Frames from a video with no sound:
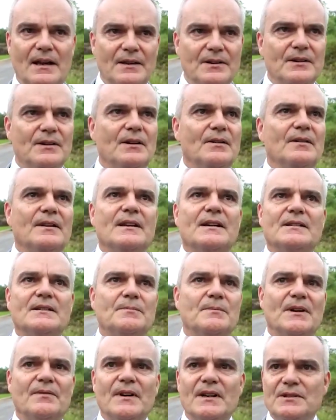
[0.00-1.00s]
you know, it has
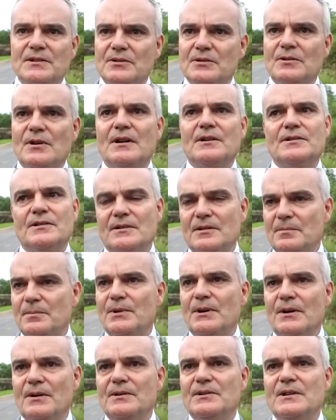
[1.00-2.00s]
to be a very structured
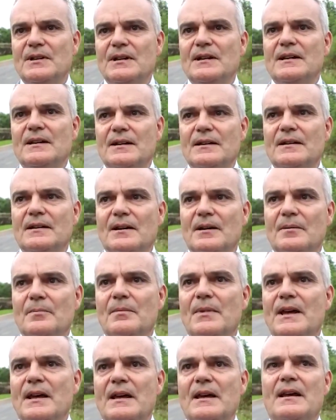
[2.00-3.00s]
approach.
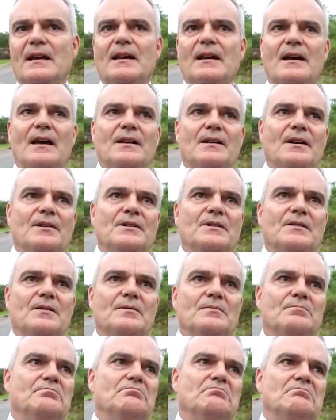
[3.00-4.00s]
And you
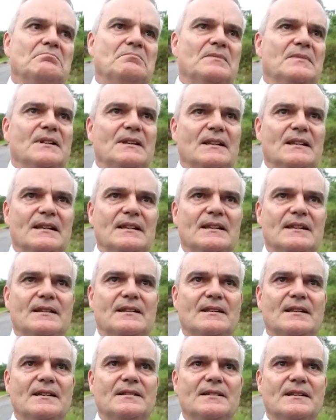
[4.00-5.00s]
know,
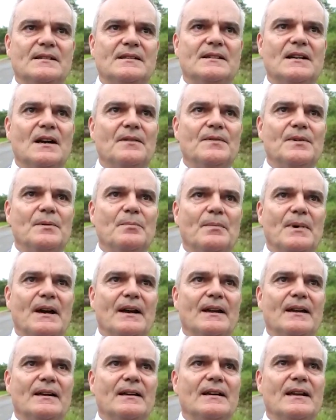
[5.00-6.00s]
this is governed
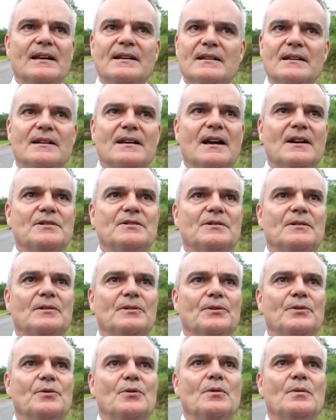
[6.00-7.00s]
by
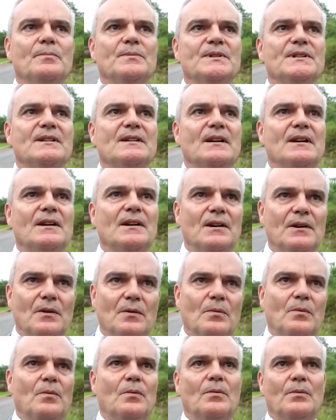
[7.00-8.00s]
international norms.
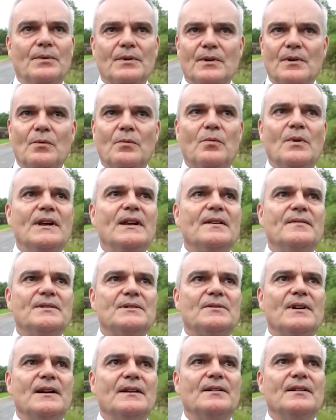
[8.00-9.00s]
You know, we have
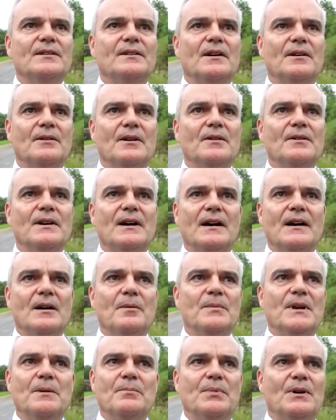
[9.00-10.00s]
strengthened our own
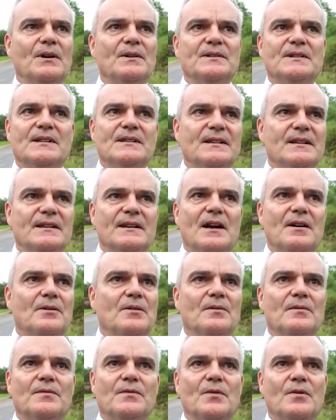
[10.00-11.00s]
IRB process. It now
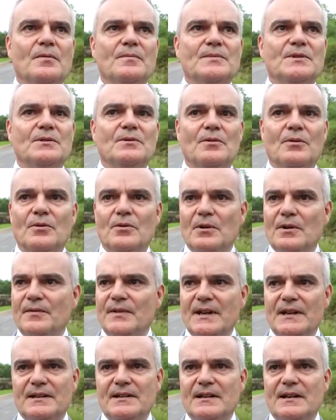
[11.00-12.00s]
conforms to all of
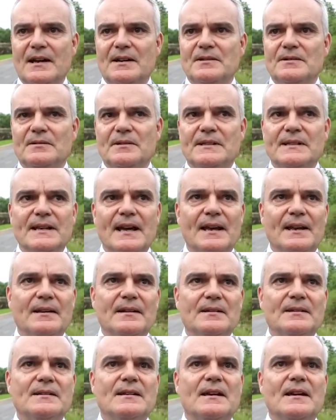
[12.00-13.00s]
the international
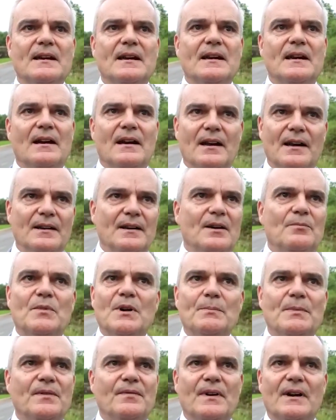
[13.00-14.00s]
standards, and
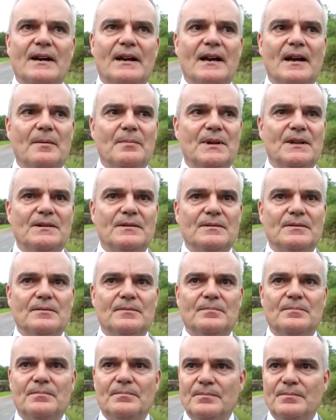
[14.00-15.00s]
we'd be very happy to